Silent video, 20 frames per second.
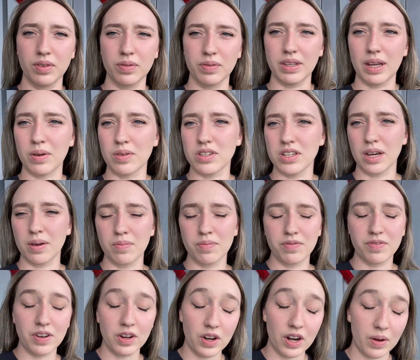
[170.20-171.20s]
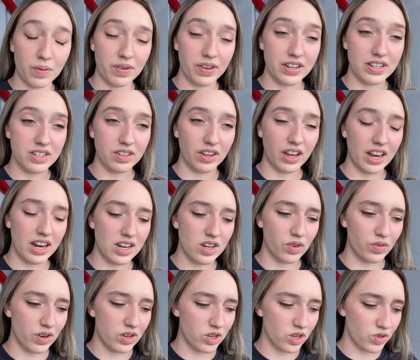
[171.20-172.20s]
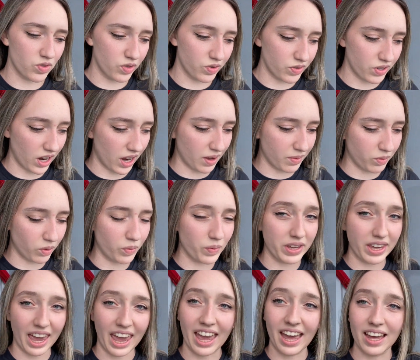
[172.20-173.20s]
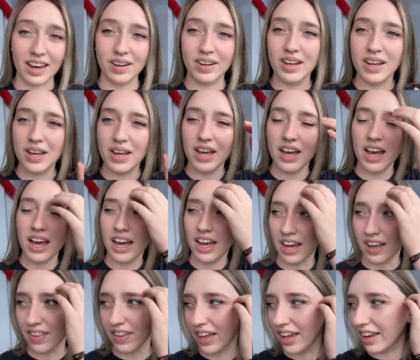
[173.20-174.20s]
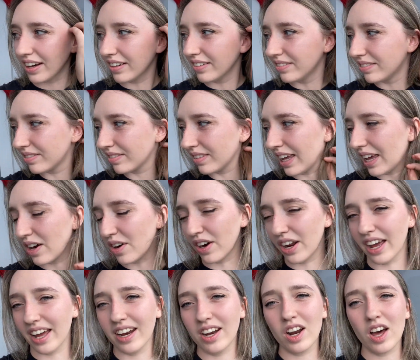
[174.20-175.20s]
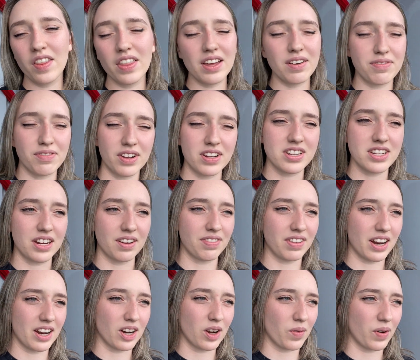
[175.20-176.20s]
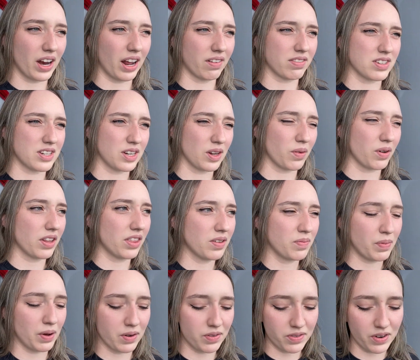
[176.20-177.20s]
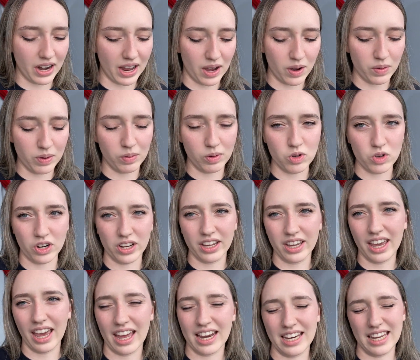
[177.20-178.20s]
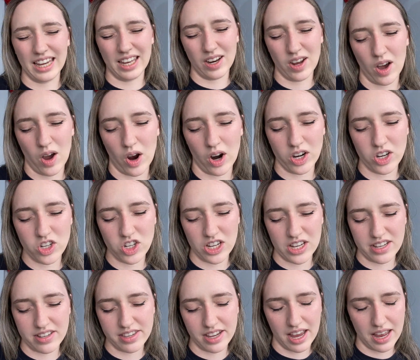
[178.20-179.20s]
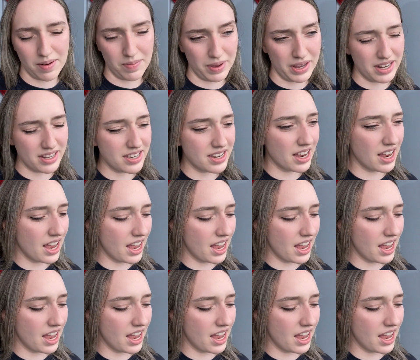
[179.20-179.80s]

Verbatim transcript: That was dumb. Figure out if we can still get into Richard's rooftop. Well, we can. And then internet and all that fun stuff that I don't want to have to deal with. But for now, we will drink and eat our cheese and meat.